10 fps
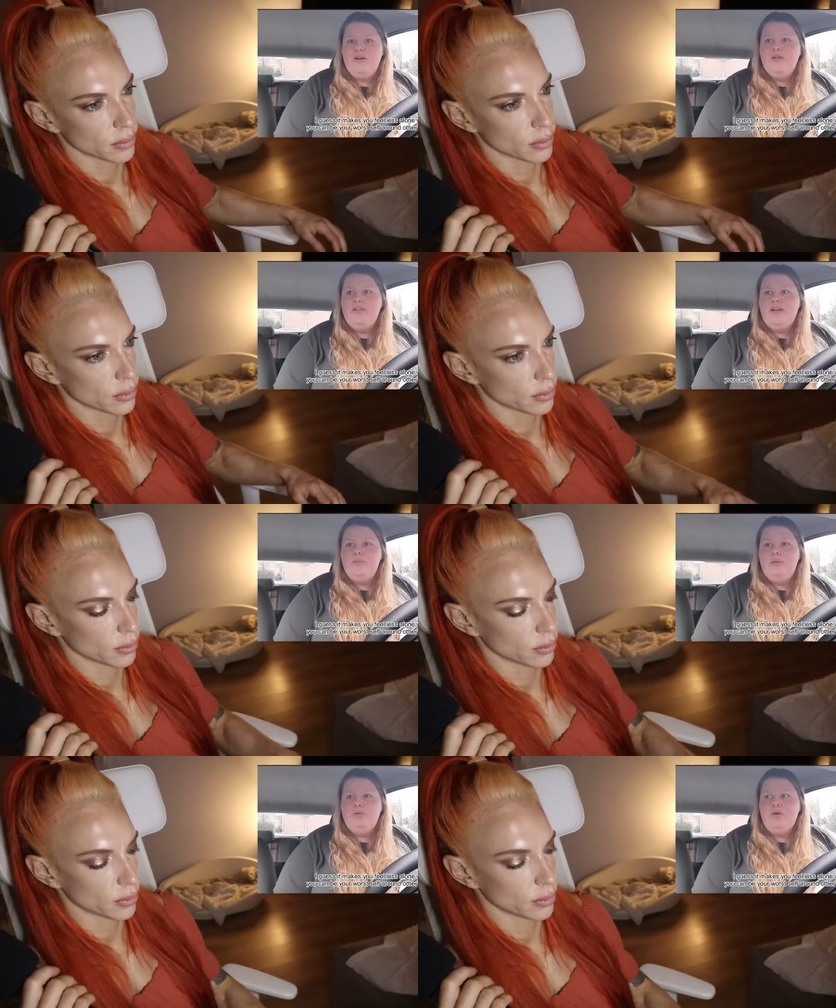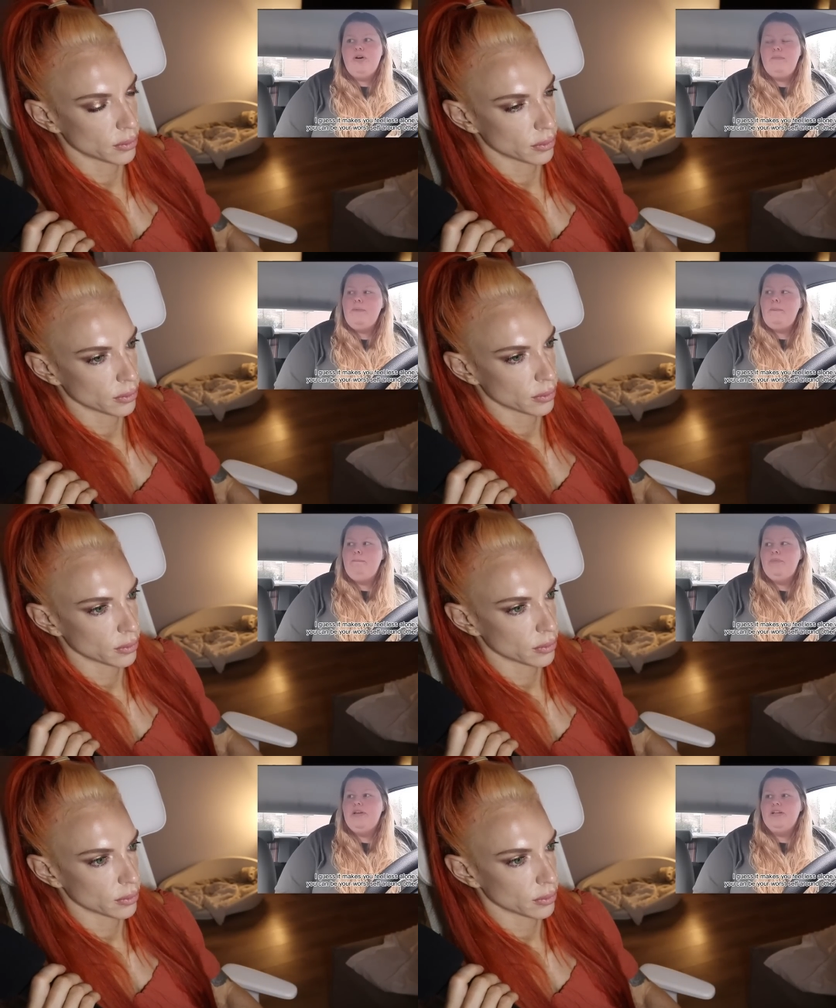Speaker 1: good that we broke up
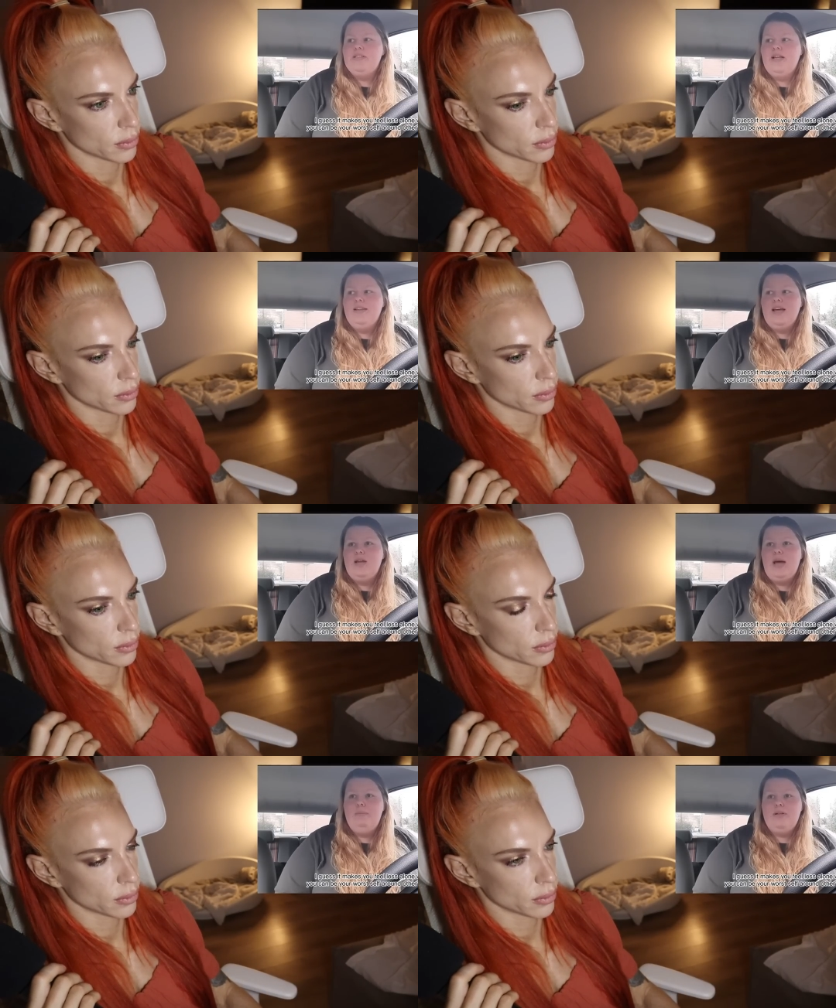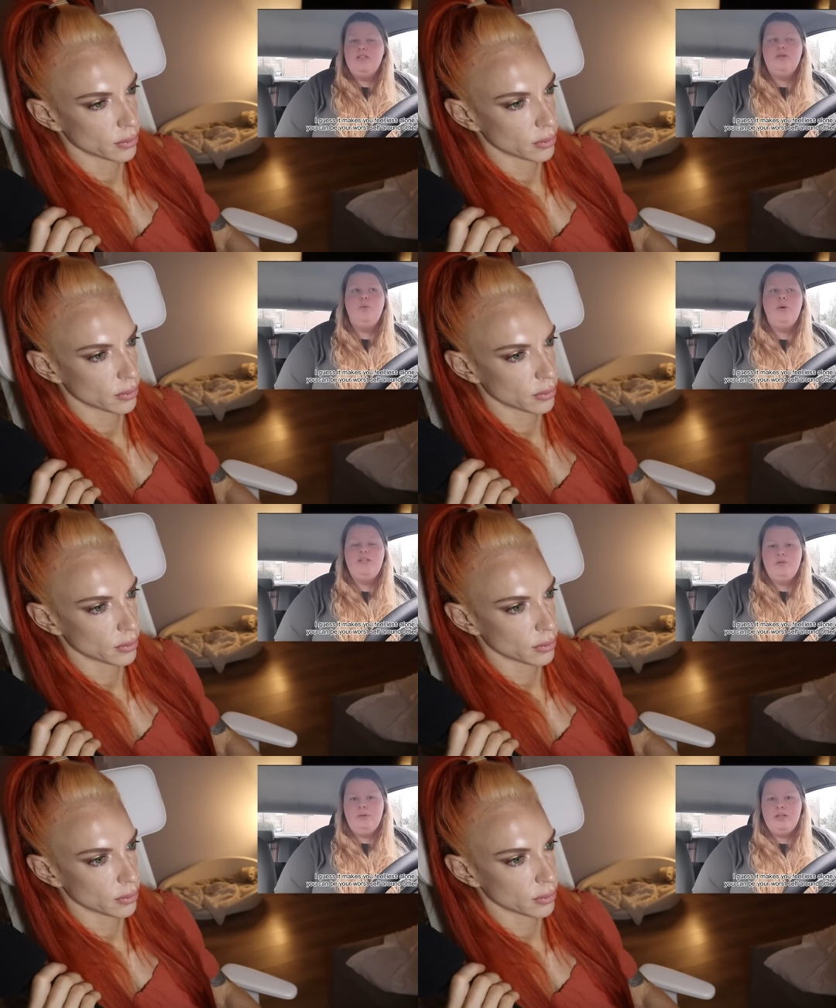because like that happened
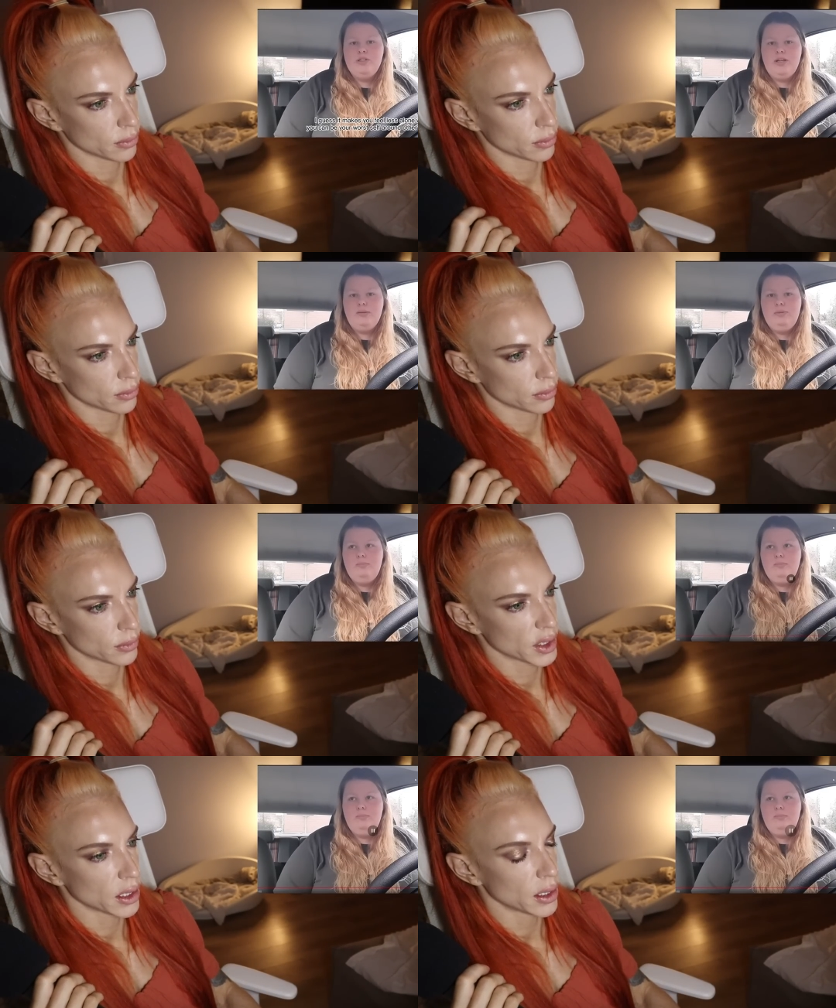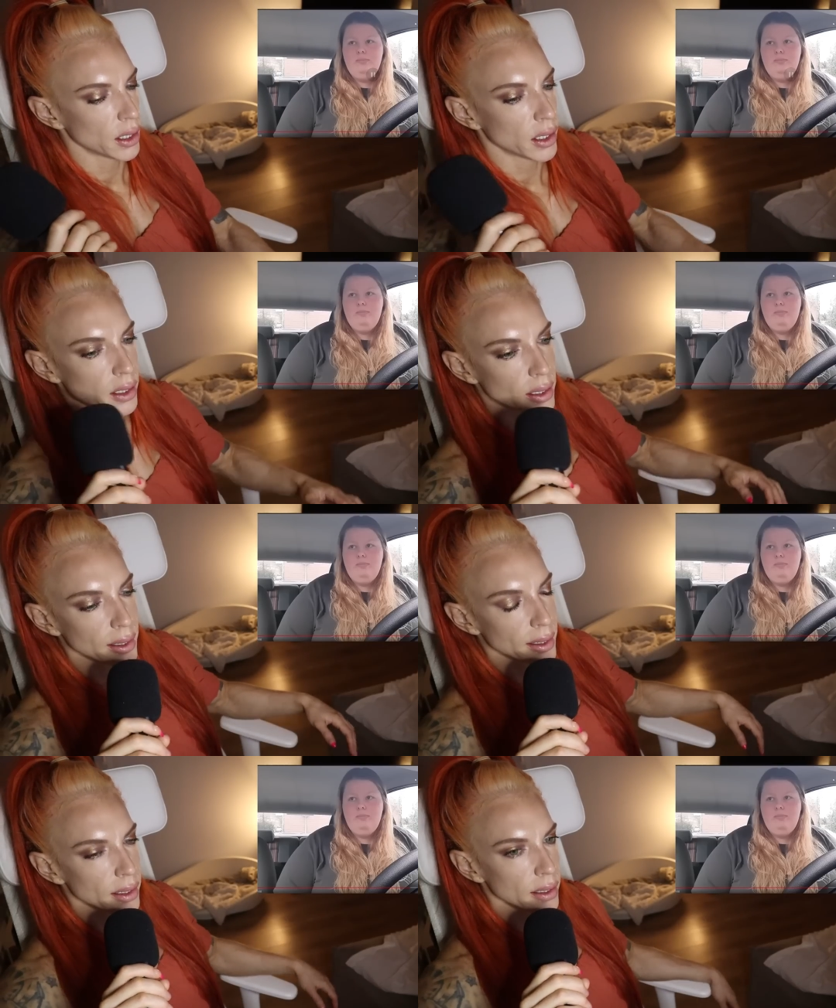way too much, like me
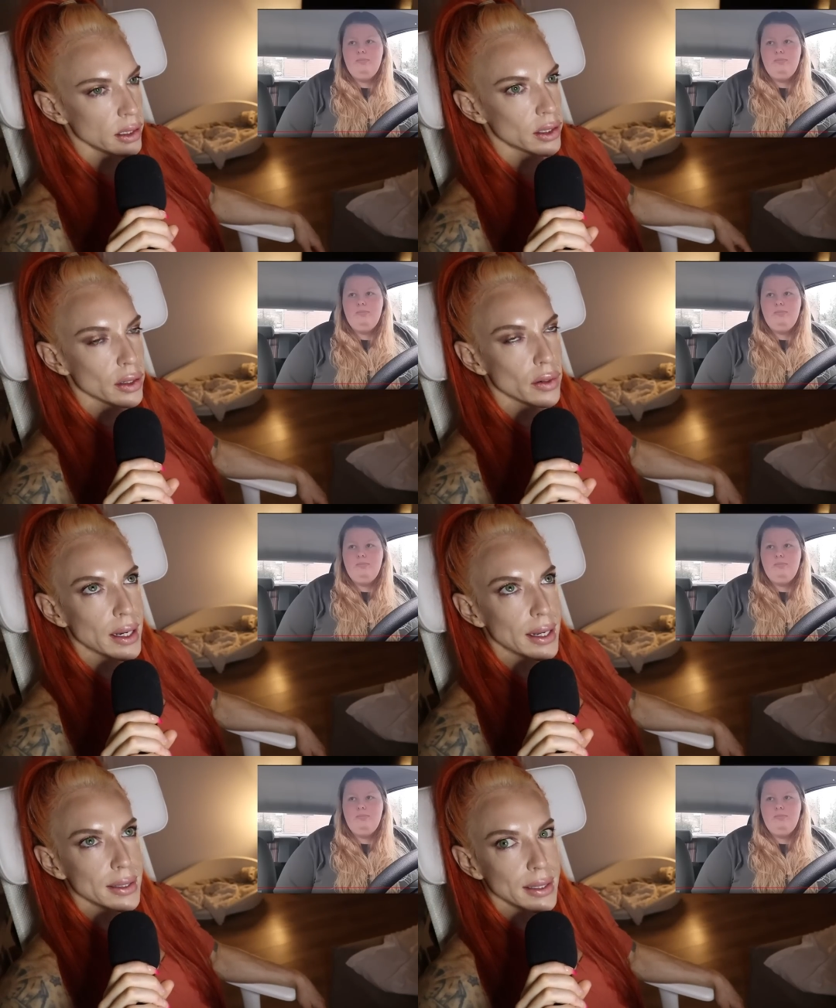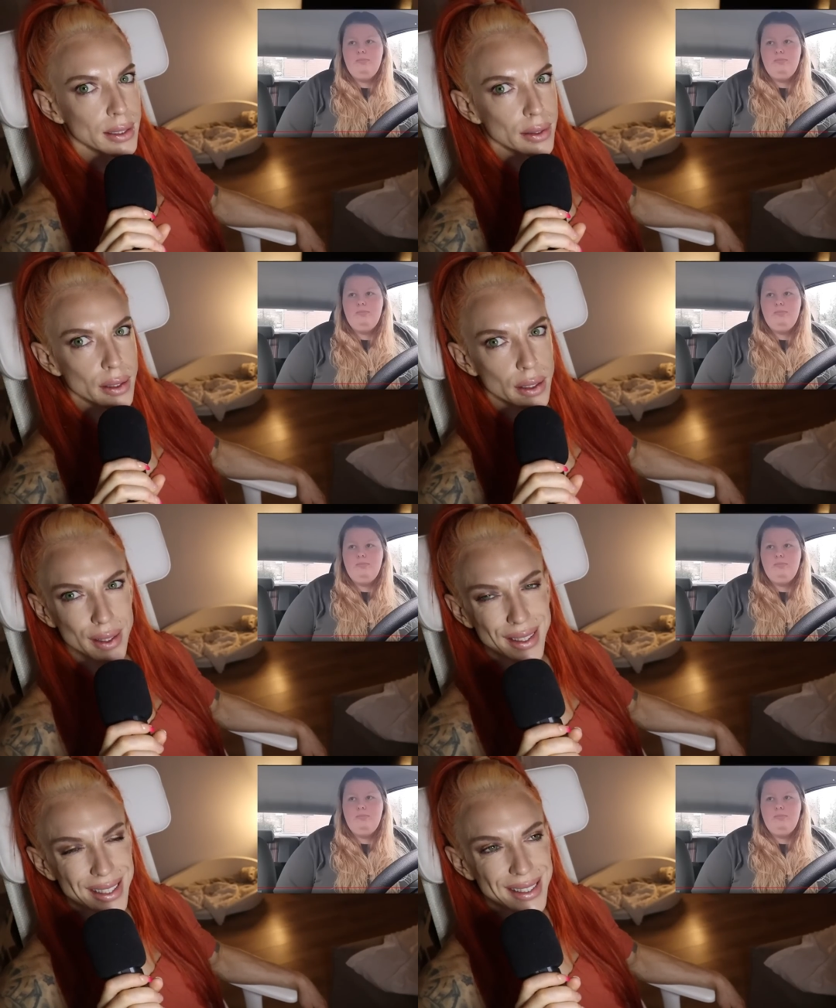
Speaker 2: Oh, I guess he's not
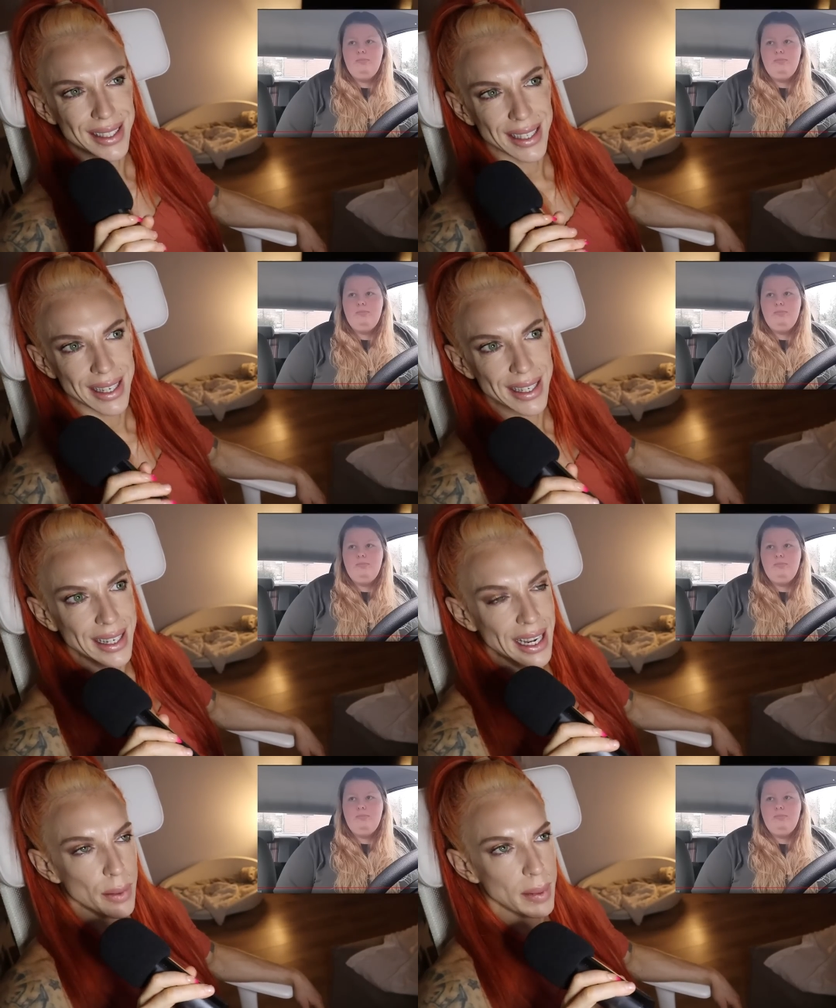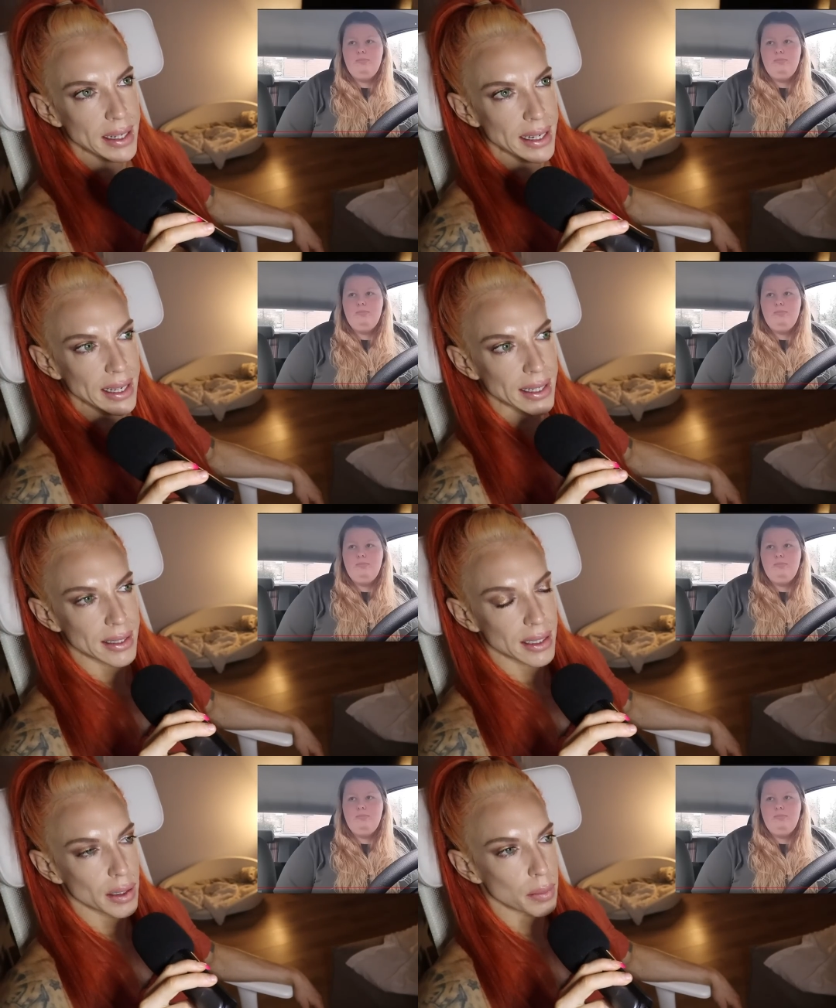necessarily enabling
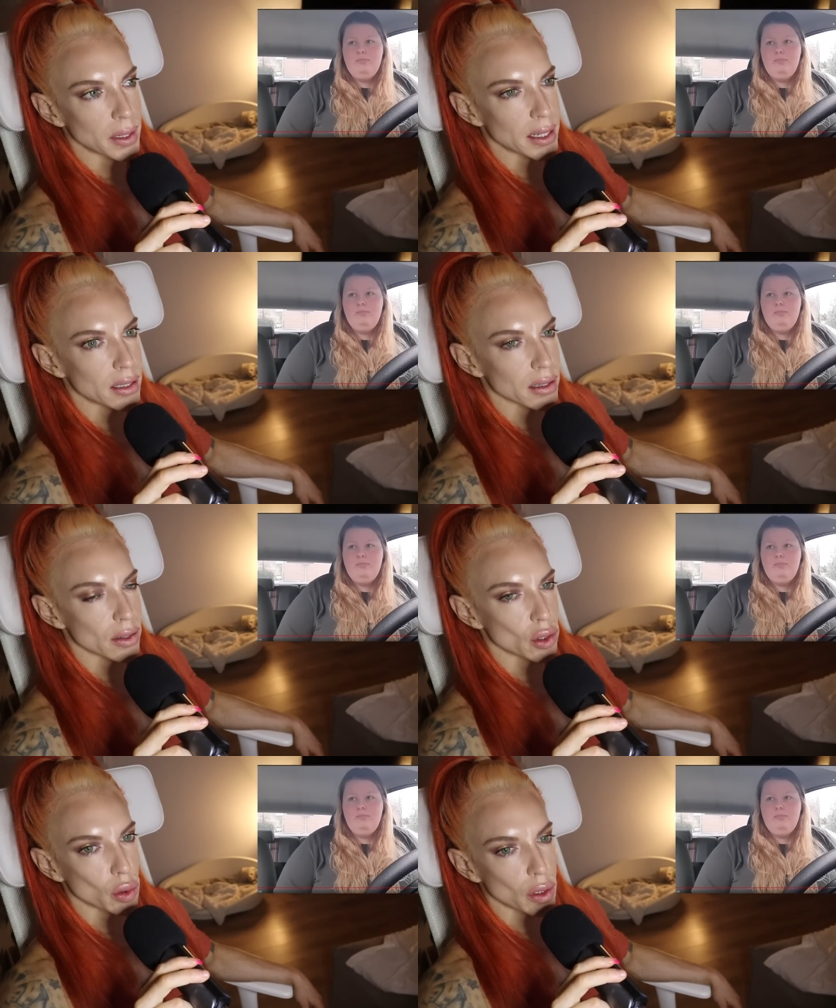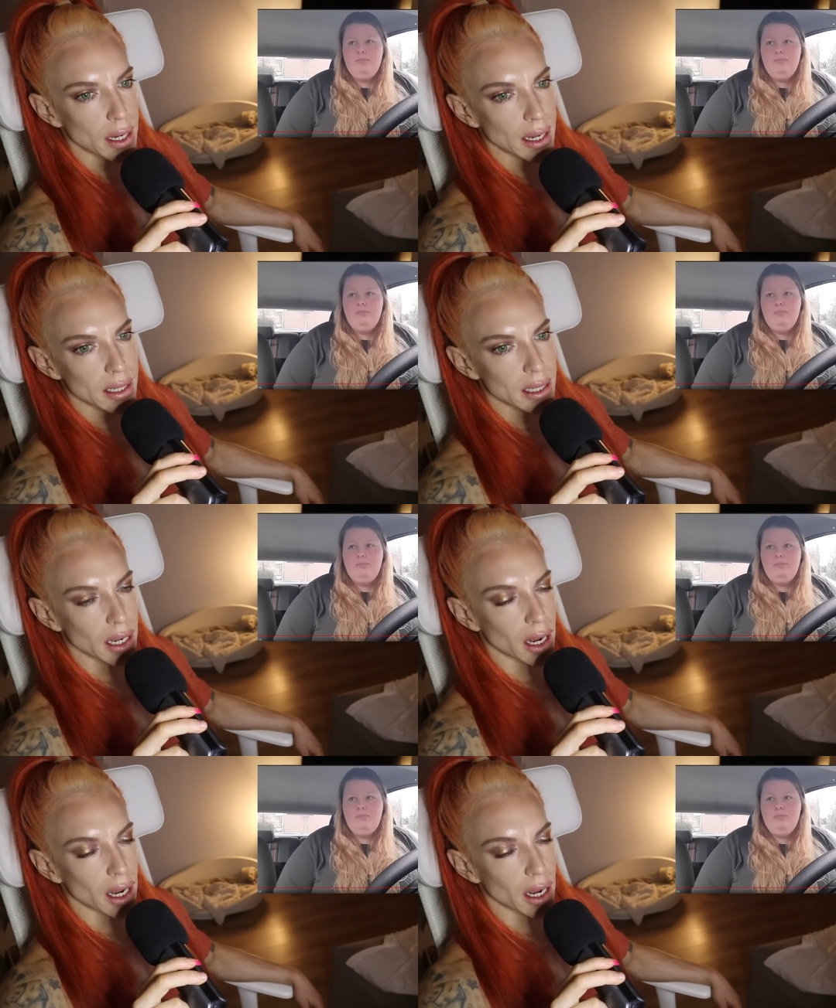it, but he doesn't talk against it